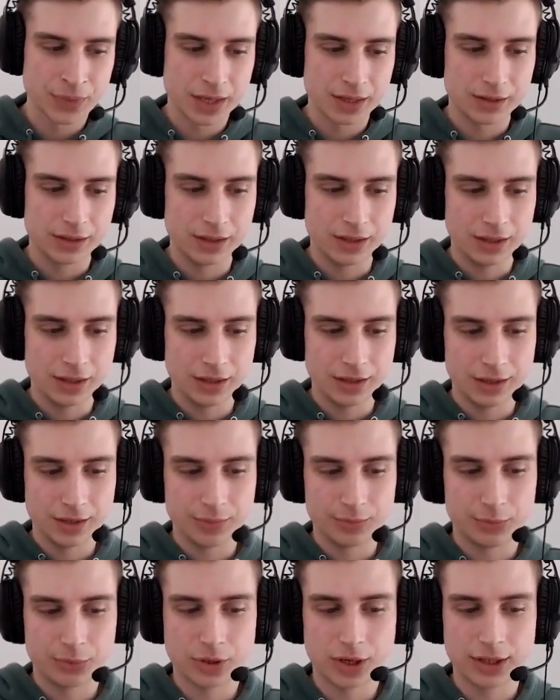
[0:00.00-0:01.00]

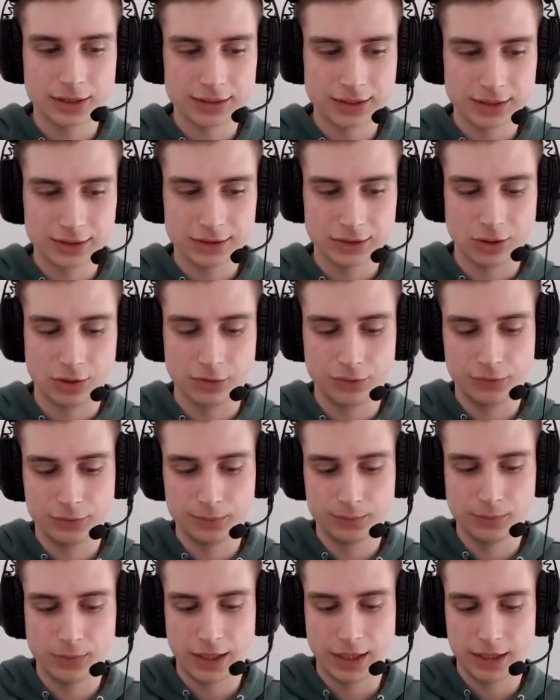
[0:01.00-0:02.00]
the process of
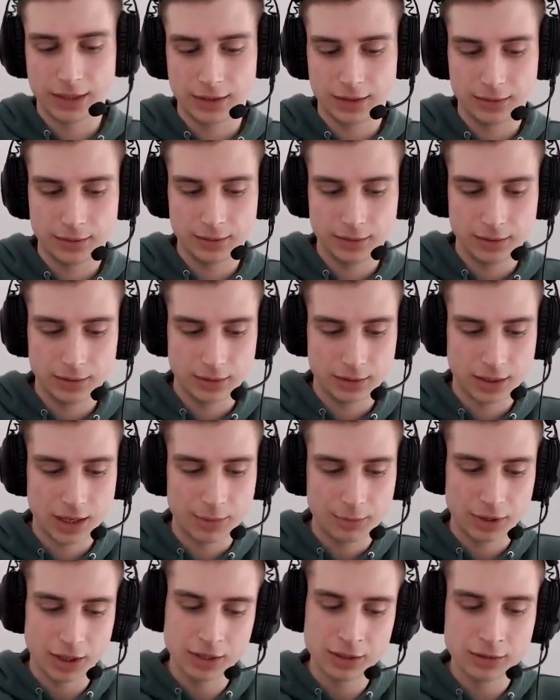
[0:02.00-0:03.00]
like
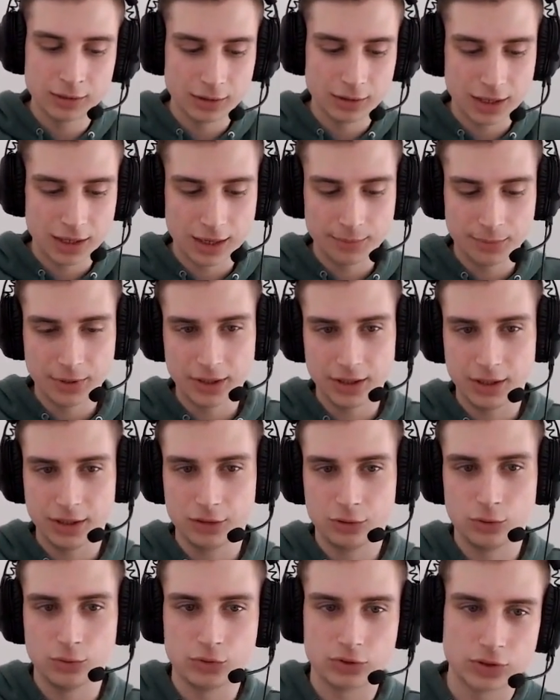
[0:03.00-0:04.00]
coming into the
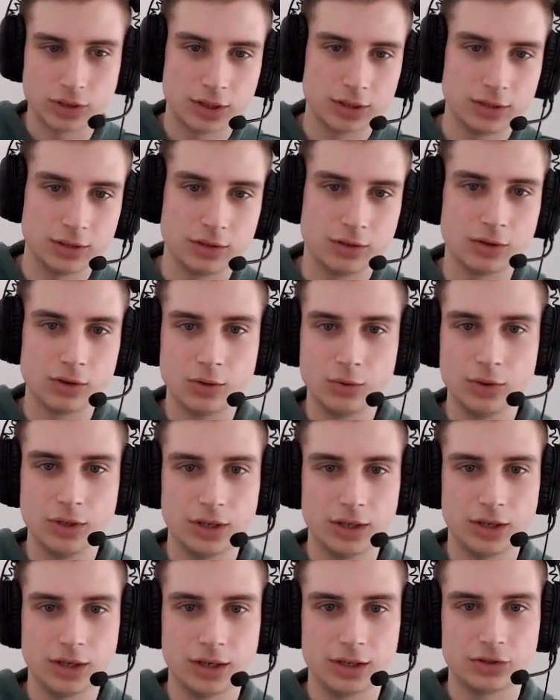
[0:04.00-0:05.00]
company to starting
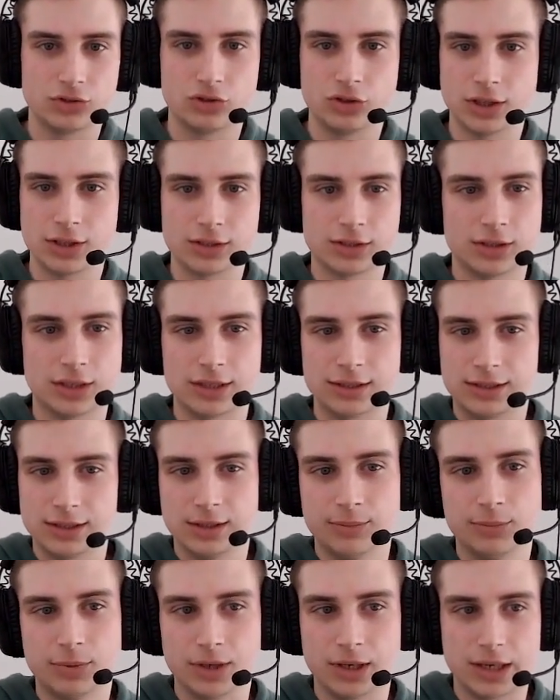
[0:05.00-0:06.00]
coding is just as
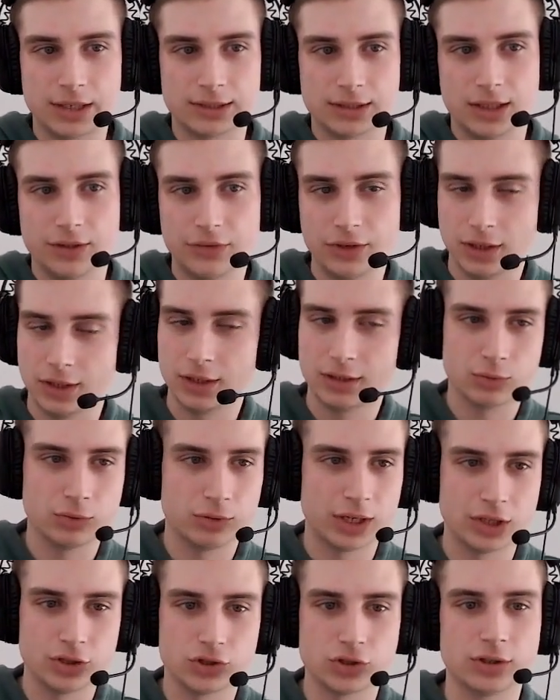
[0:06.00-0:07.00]
simple as giving Git
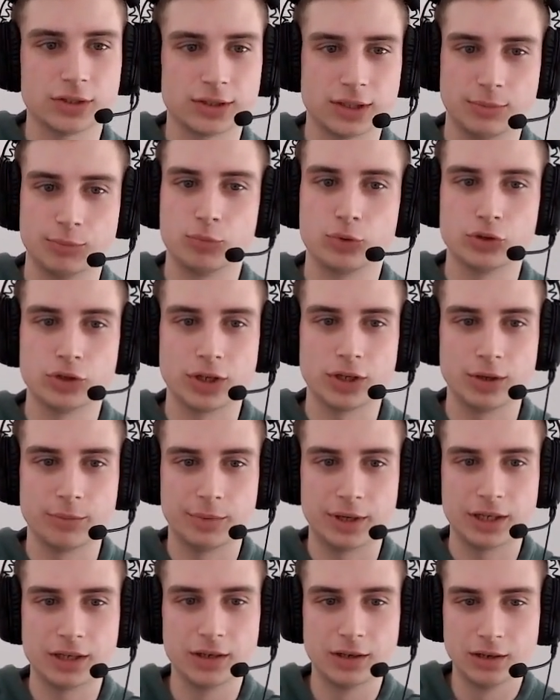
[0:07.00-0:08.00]
credentials and pushing a
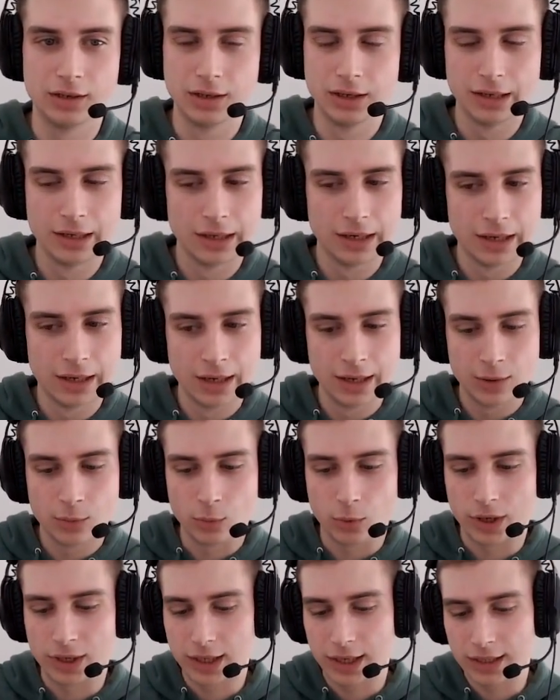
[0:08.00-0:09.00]
button.
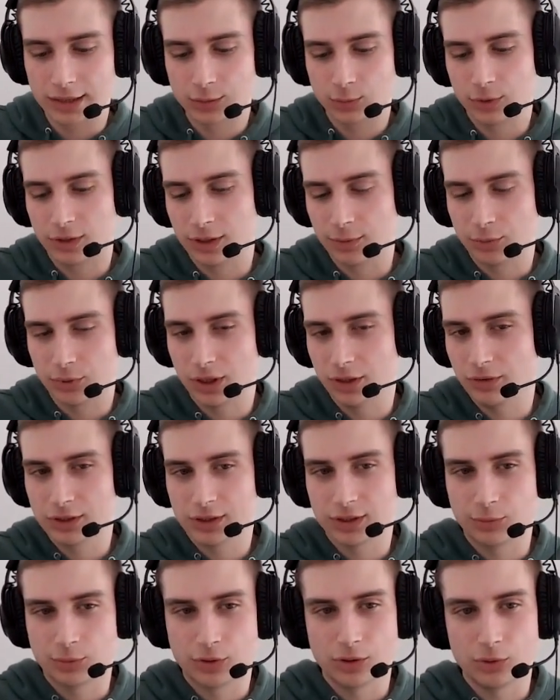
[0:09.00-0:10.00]
Whereas with the
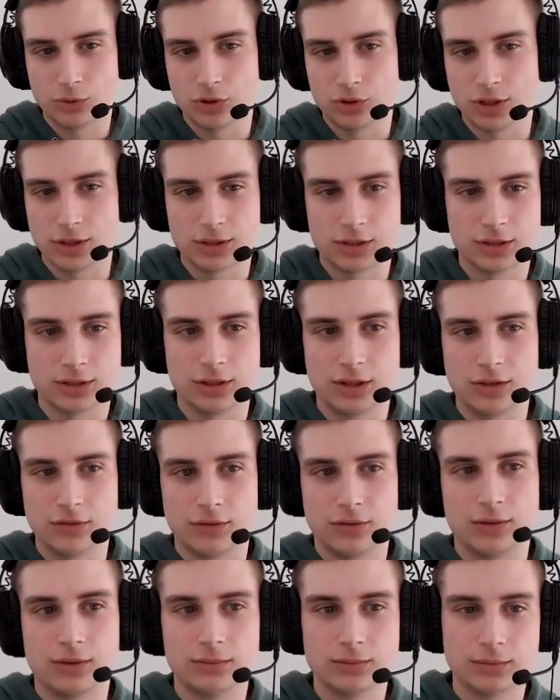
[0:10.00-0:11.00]
previous approach is
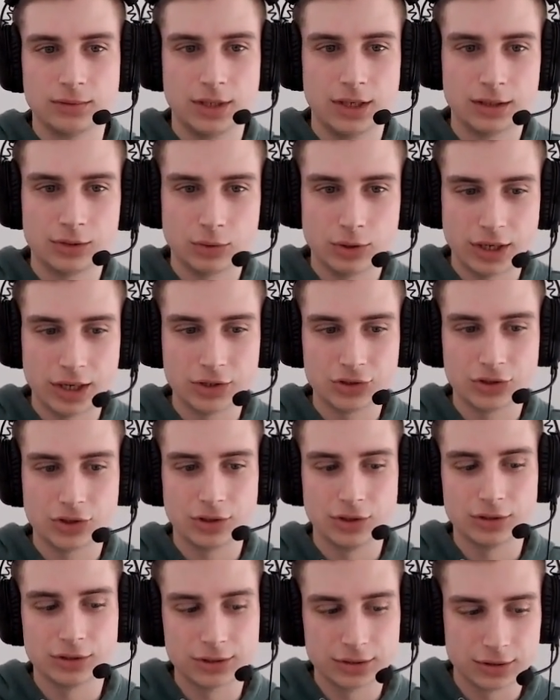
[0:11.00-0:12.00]
give Git
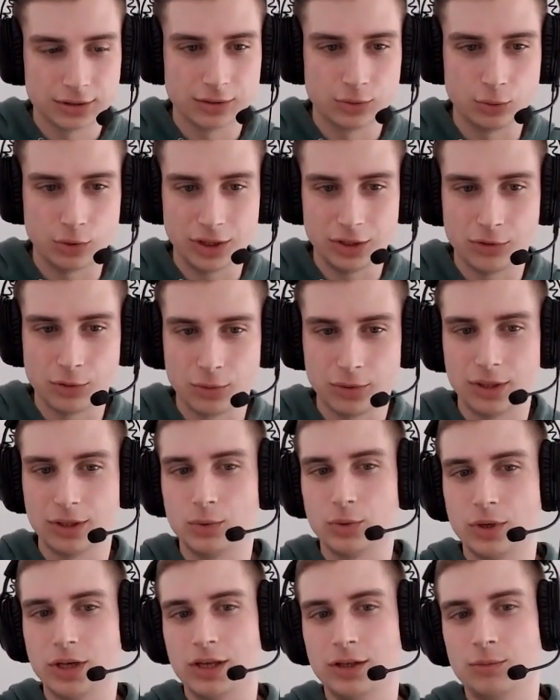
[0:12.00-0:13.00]
credentials, read through
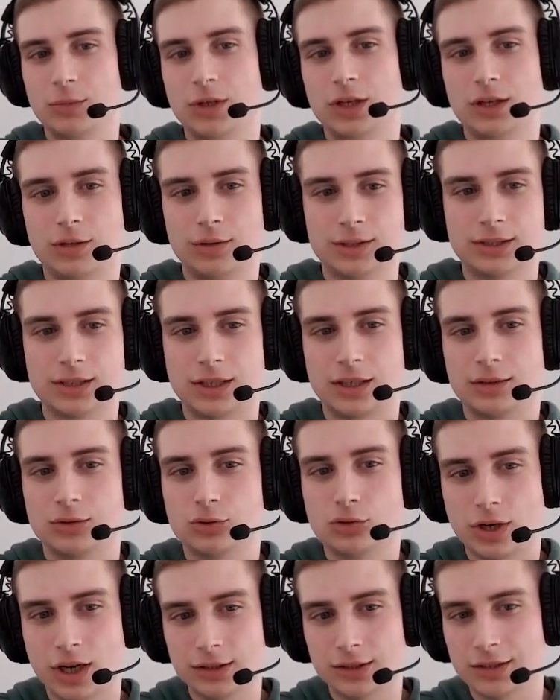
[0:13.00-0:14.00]
the README,
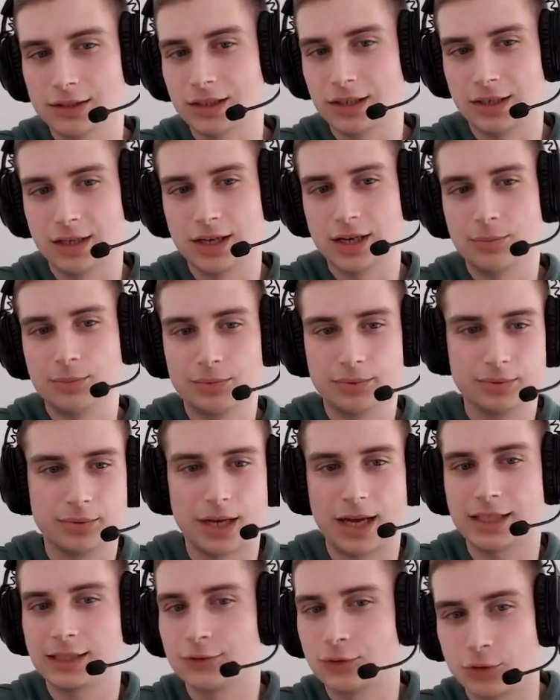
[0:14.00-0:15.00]
try to set it up,
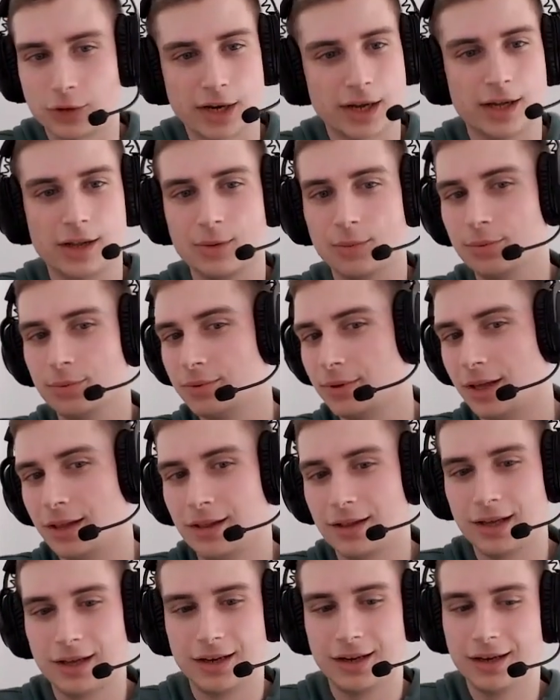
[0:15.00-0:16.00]
ask for help,
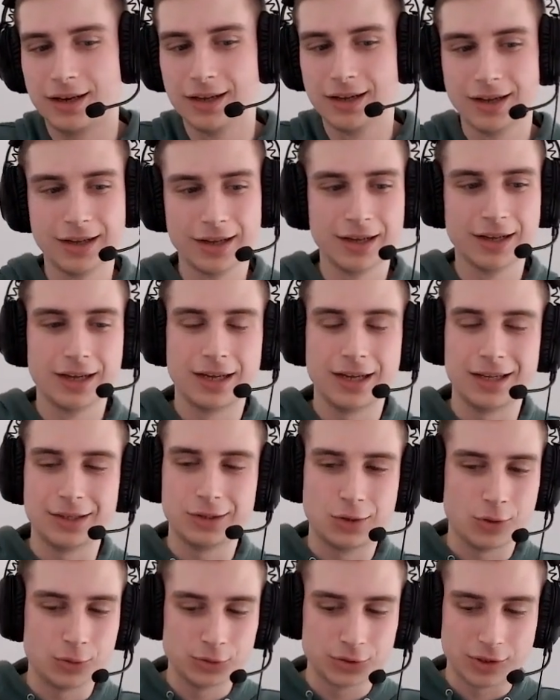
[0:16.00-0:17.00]
and then
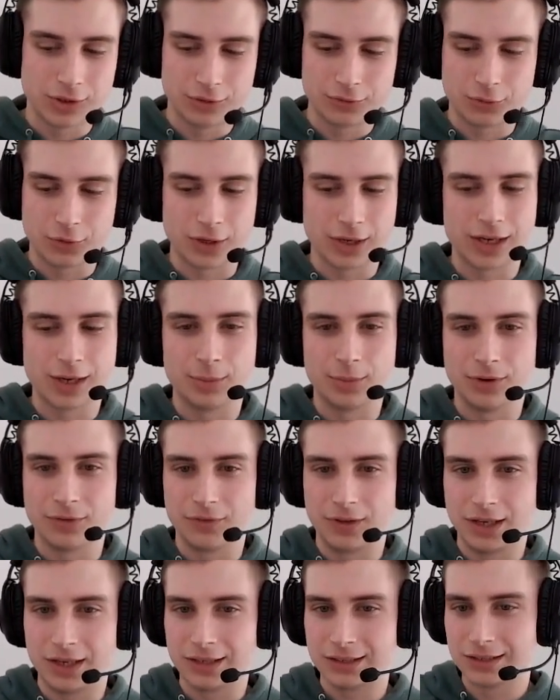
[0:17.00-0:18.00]
it goes on for a couple
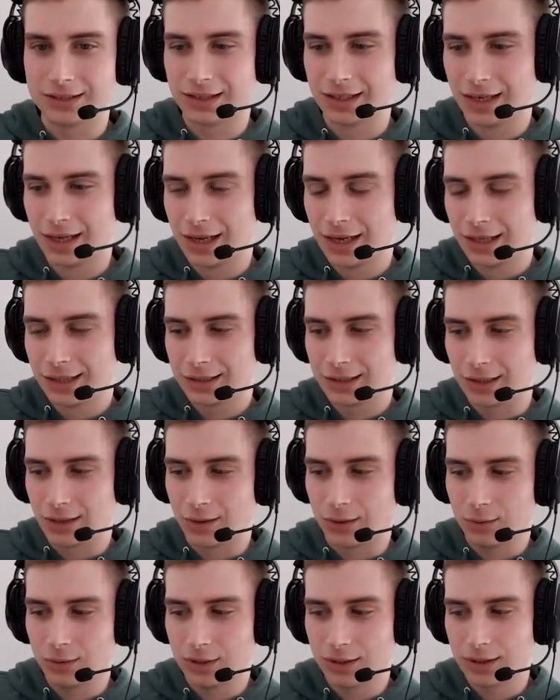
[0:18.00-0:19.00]
of days.
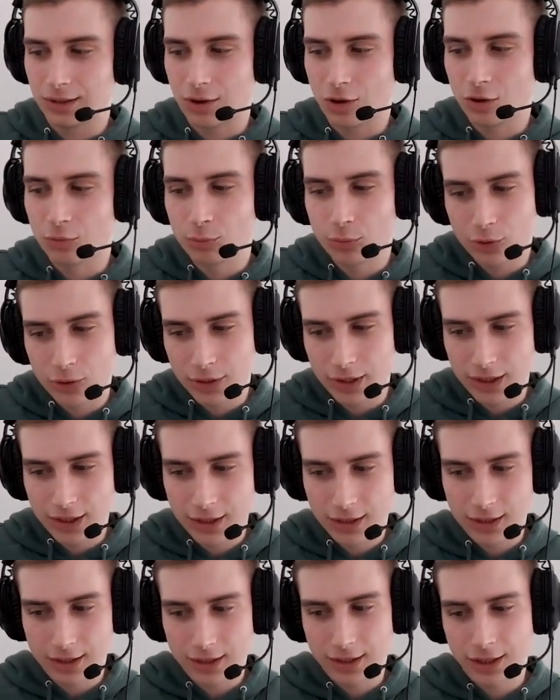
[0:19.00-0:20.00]
So the
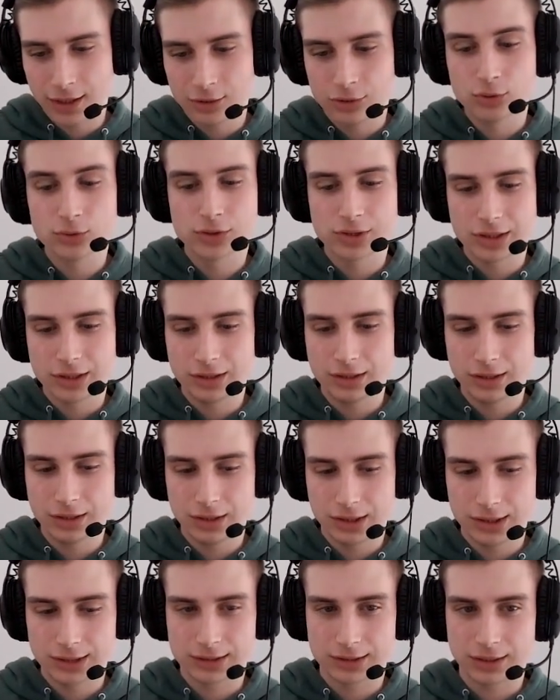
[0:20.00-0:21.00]
onboarding into
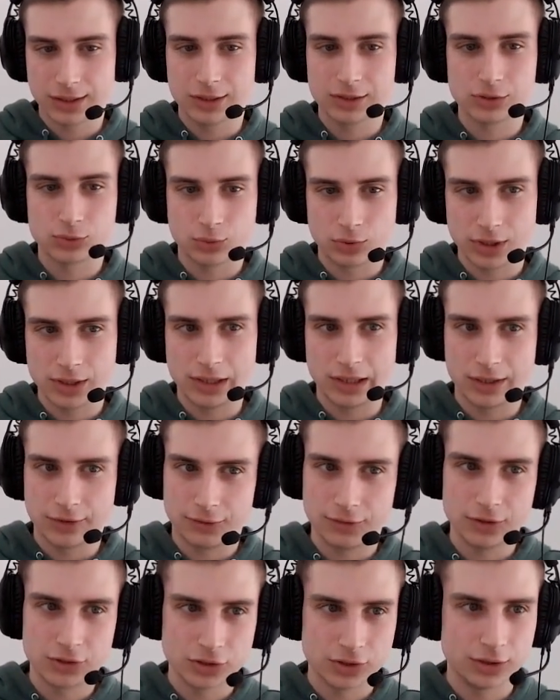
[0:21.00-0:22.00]
CDEs is really
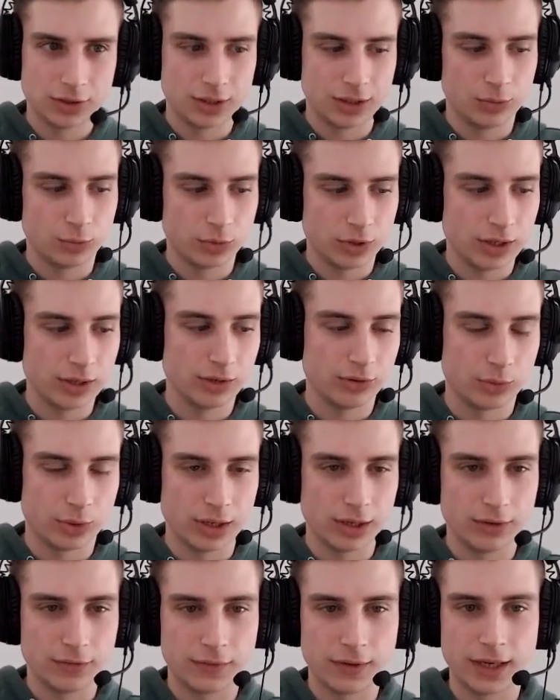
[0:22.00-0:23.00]
efficient and really,
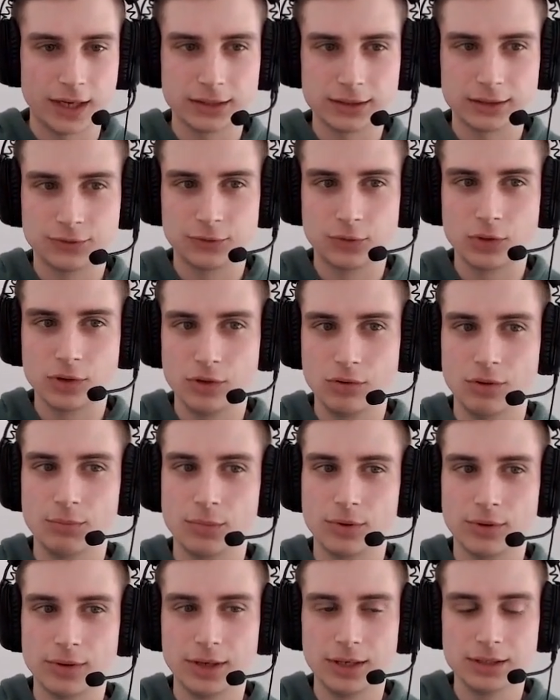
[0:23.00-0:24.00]
really fast for new
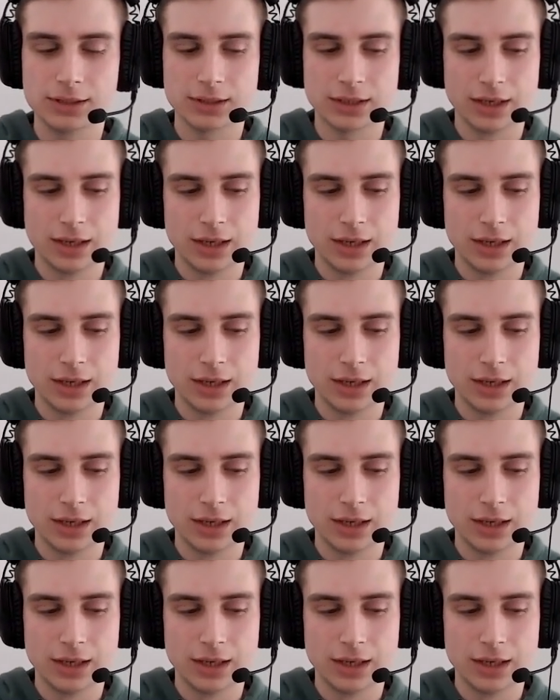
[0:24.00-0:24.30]
employees.